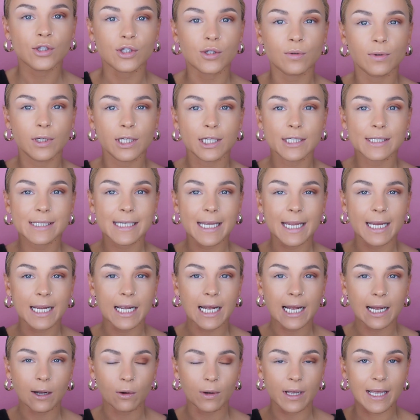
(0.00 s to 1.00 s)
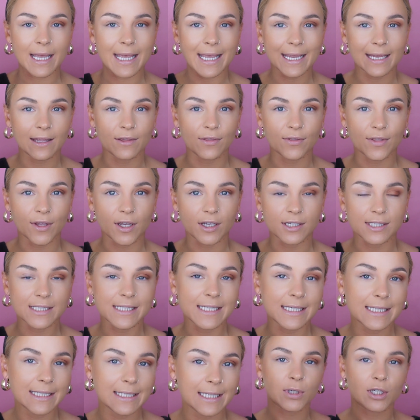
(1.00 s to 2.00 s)
So we're going to take our
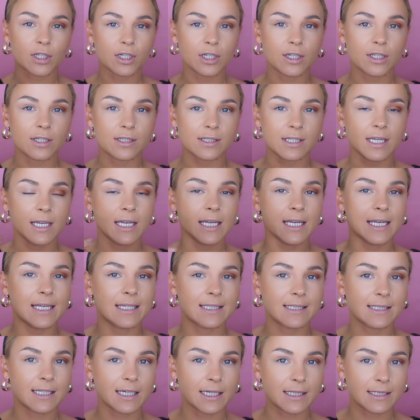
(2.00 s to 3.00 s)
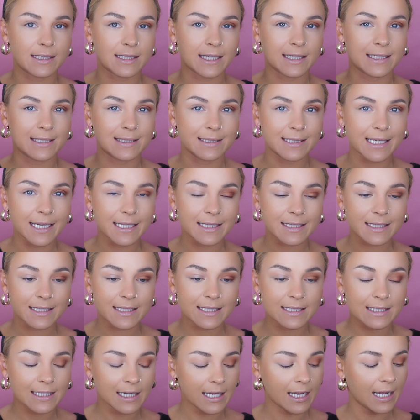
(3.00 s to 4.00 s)
A13 because it's nice and
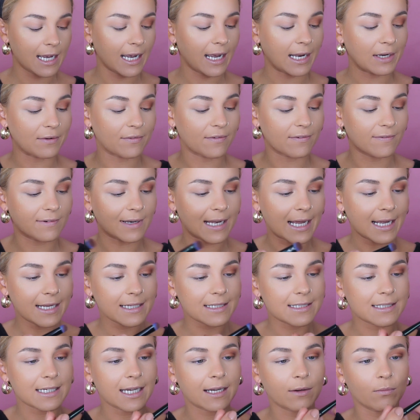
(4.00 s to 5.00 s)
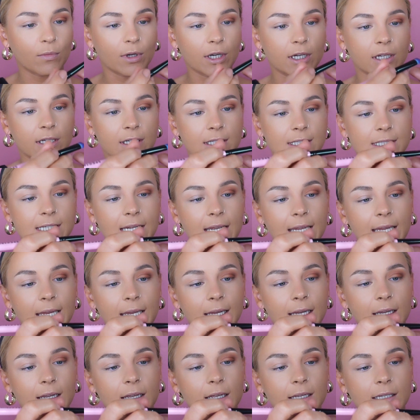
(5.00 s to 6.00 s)
dense and flat, and we're going to
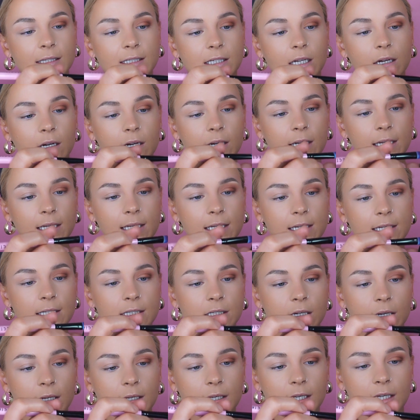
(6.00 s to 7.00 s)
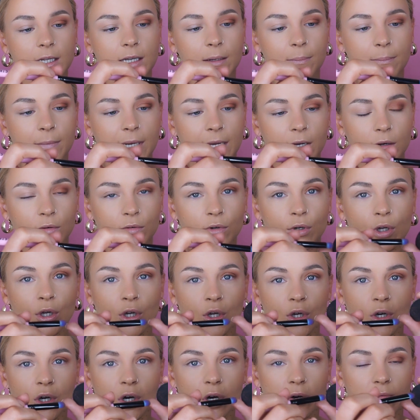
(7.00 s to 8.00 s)
take a tiny amount
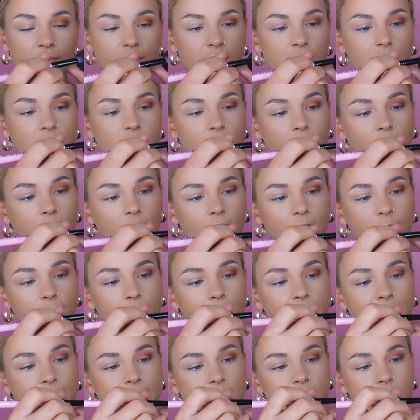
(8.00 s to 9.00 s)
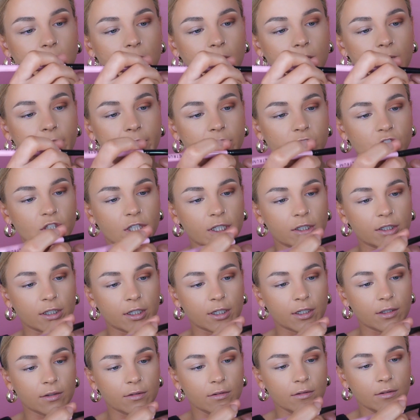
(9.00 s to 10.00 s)
of the Dark Matter
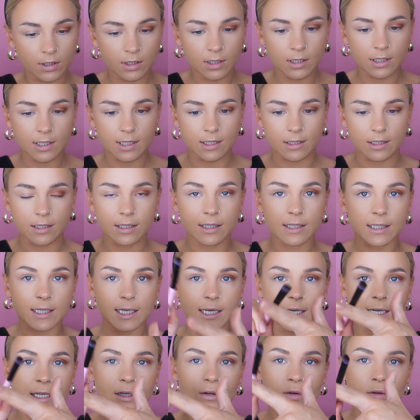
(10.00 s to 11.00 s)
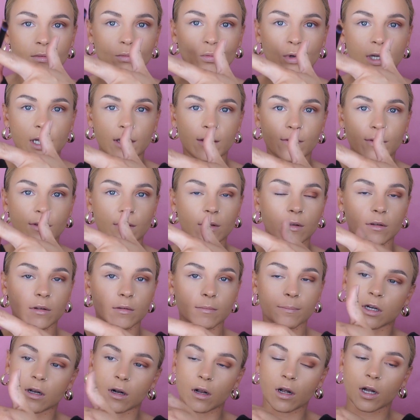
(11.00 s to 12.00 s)
eyeshadow. And again, with
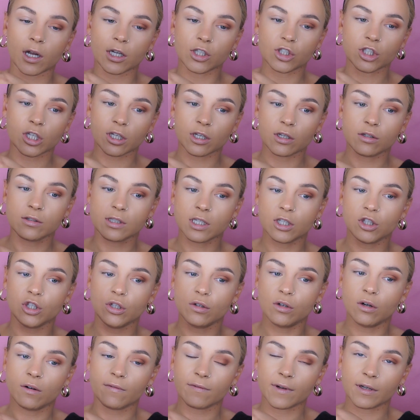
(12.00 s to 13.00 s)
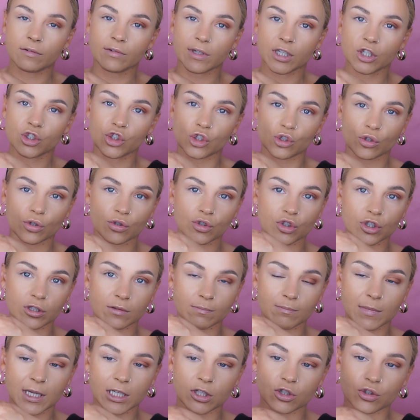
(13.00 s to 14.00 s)
dark eyeshadows and you've got foundation on,
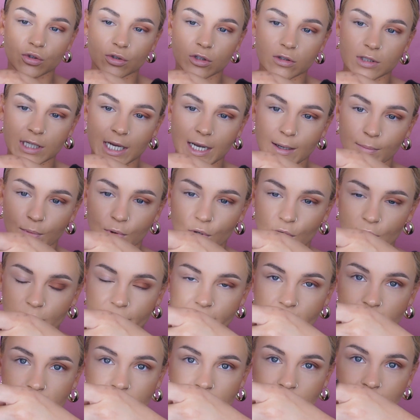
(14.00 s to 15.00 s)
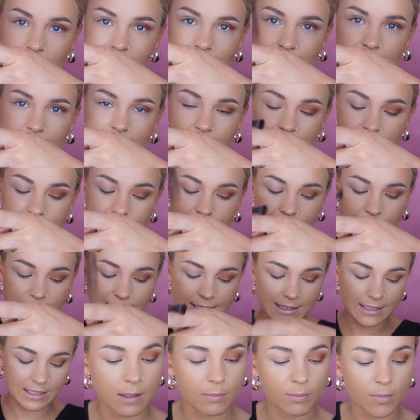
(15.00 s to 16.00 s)
just make sure you tap off any
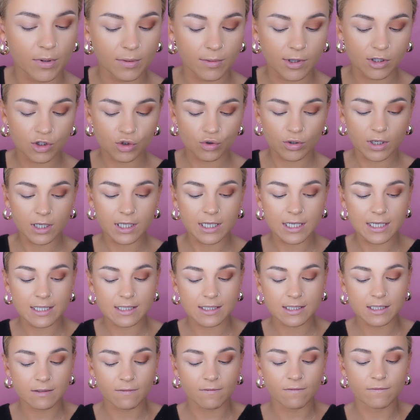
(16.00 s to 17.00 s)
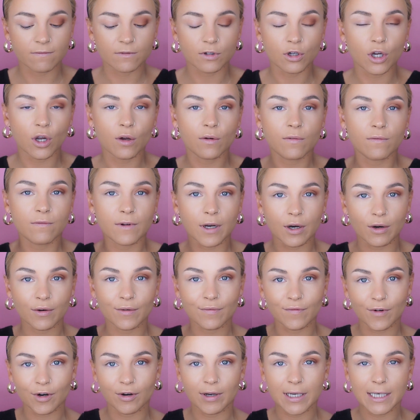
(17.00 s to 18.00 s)
excess. But the trick is to go
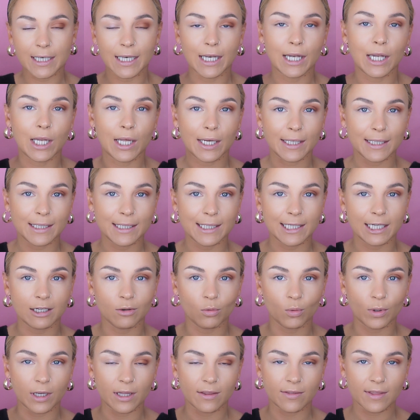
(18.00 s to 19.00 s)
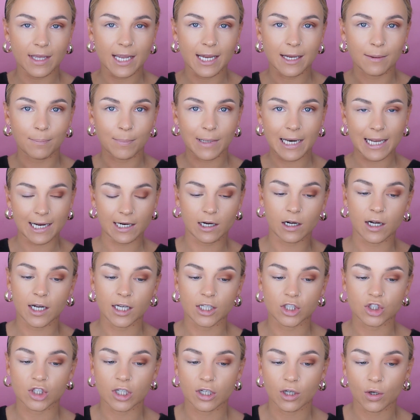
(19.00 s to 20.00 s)
very lightly with a black
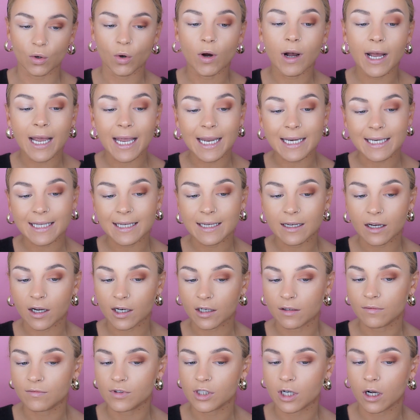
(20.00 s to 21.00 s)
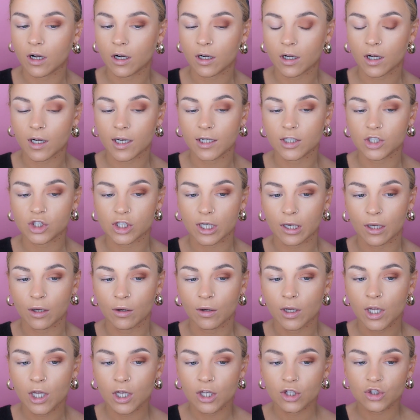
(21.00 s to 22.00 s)
eyeshadow or any kind of dark
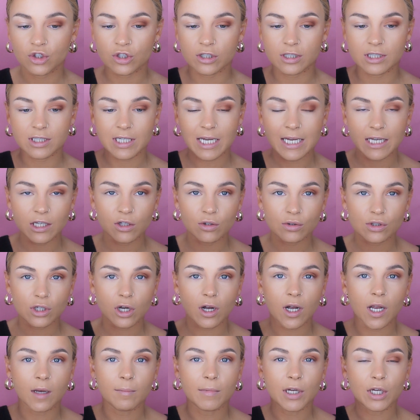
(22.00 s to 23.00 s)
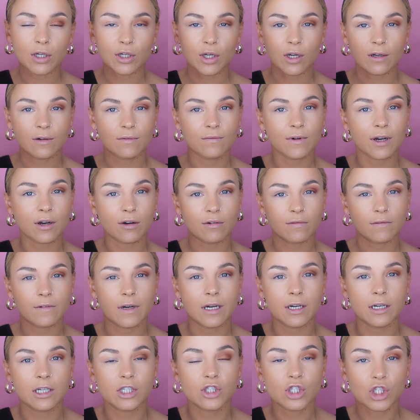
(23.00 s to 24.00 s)
eyeshadow. Just take your time and go
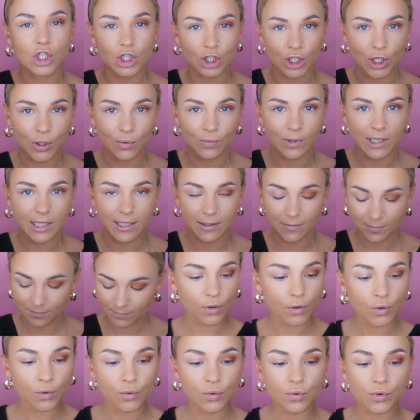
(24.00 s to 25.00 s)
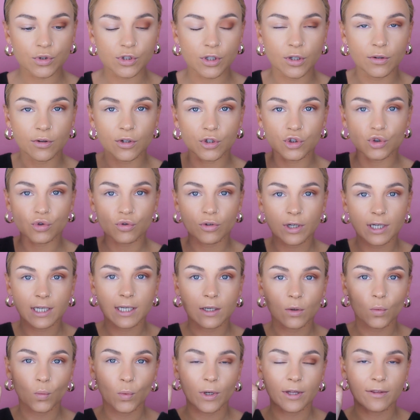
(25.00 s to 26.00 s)
very slowly. Also, the
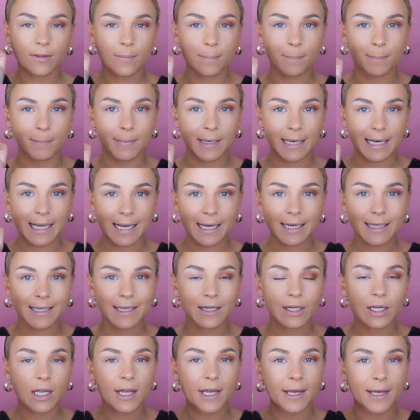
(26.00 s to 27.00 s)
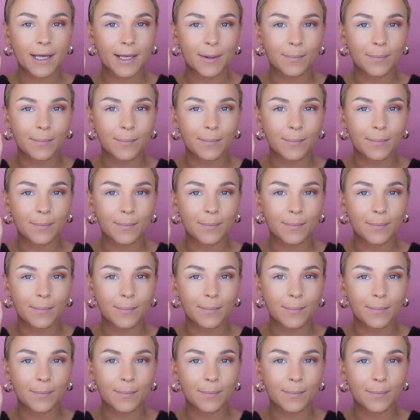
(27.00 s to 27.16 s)
trick with black,